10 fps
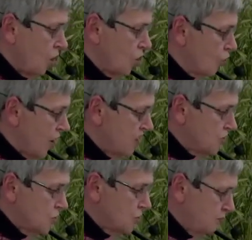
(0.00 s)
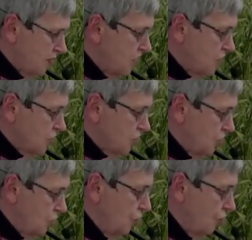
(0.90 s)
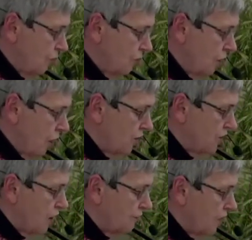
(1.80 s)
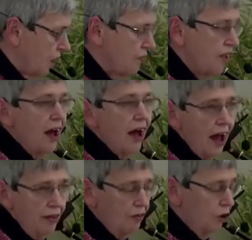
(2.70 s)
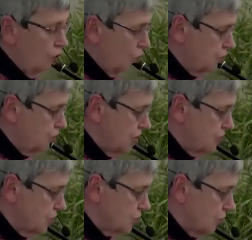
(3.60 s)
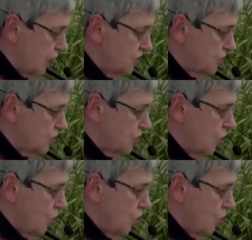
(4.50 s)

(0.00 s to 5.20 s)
Grace and peace to you from God our Father and the Lord Jesus Christ,